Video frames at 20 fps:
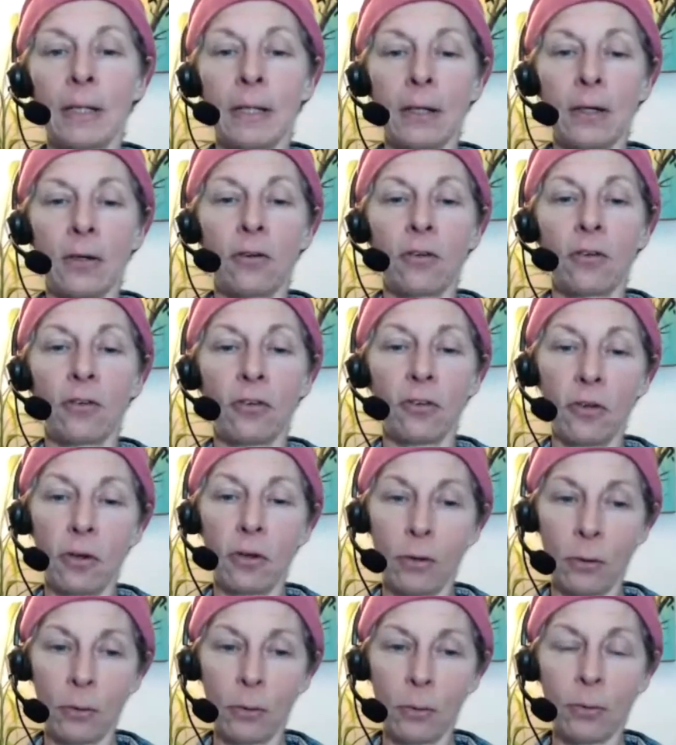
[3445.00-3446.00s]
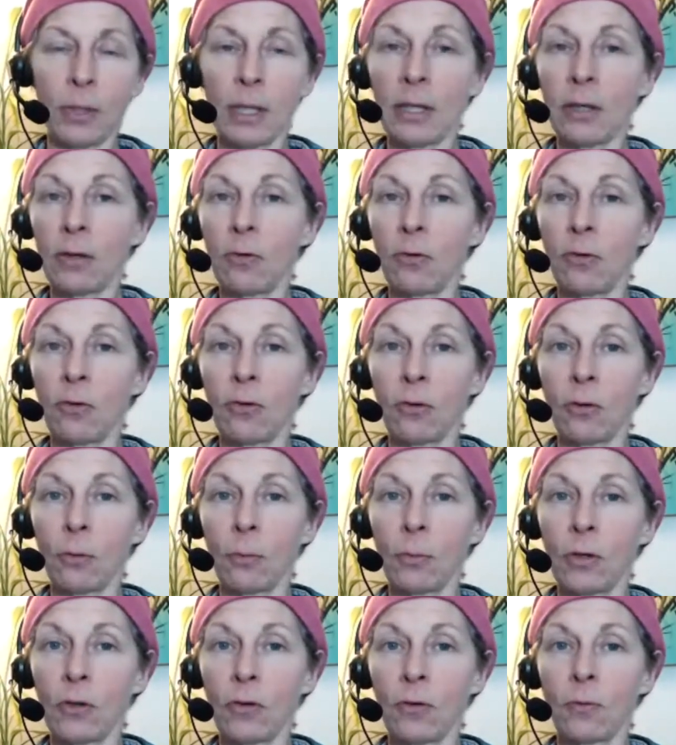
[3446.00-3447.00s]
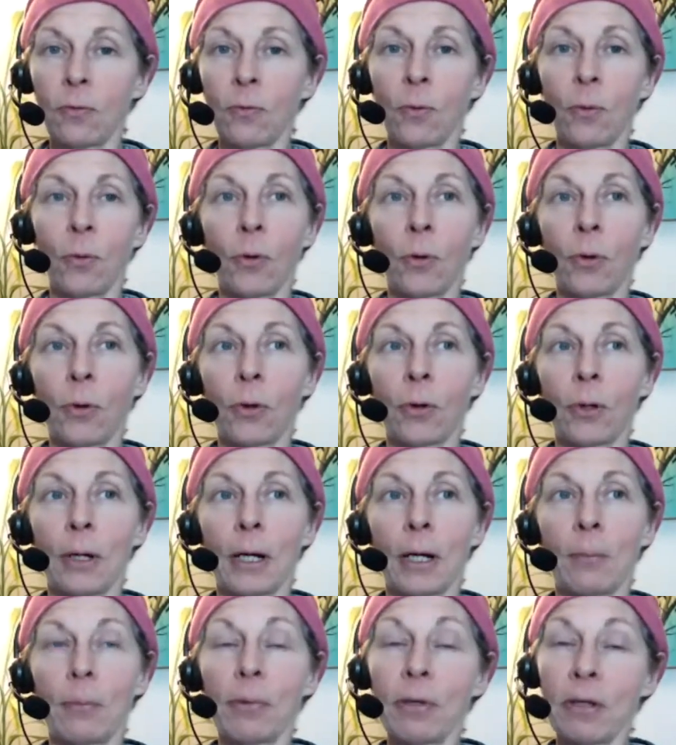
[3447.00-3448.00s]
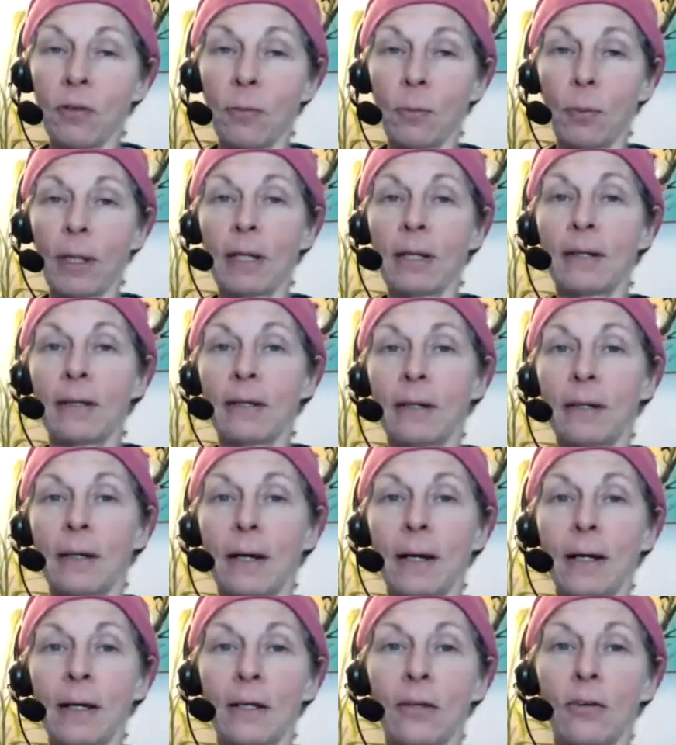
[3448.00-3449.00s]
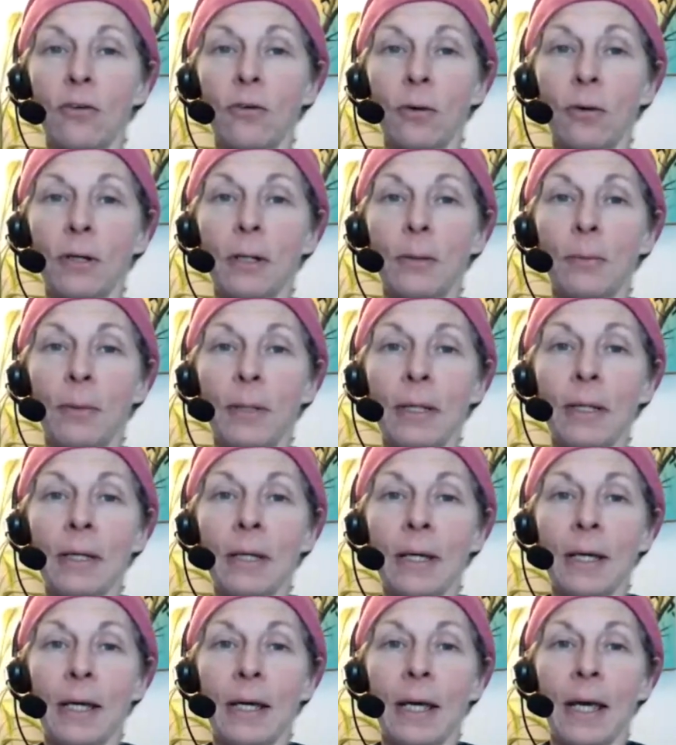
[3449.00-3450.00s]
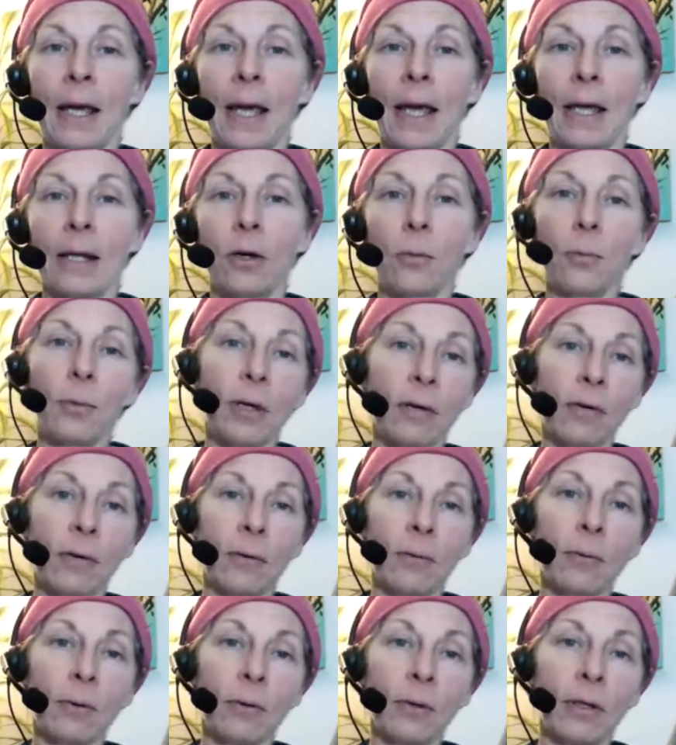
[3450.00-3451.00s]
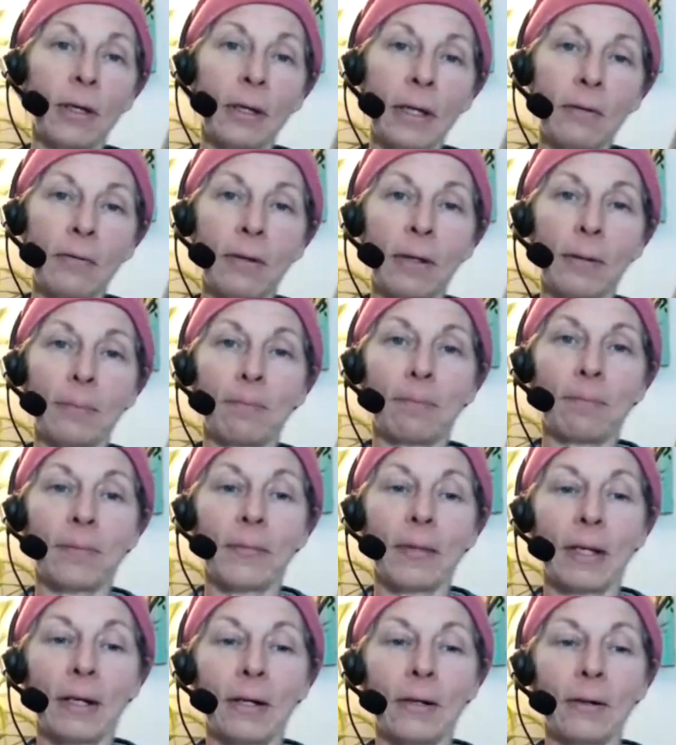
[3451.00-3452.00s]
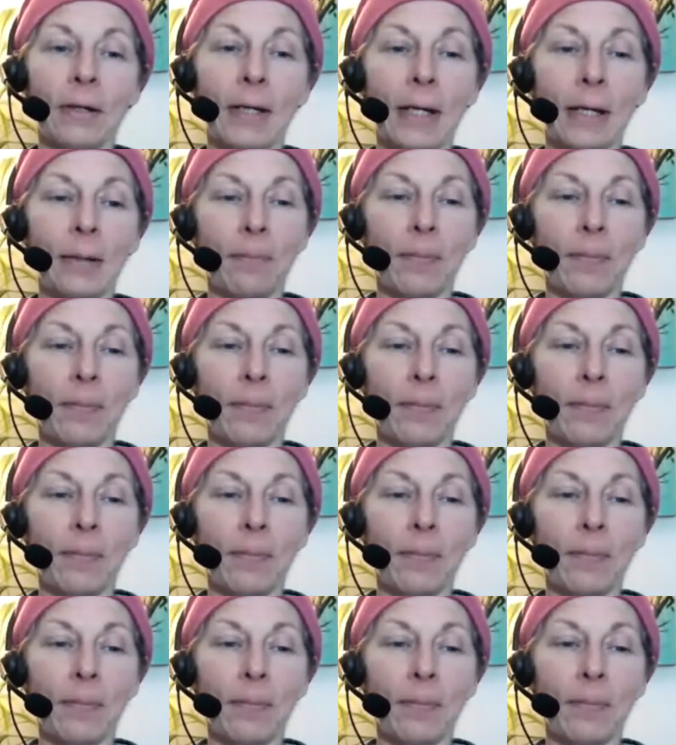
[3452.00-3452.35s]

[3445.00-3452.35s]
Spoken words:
So thank you so much for participating tonight and joining me, and I hope you have a really good evening. Okay.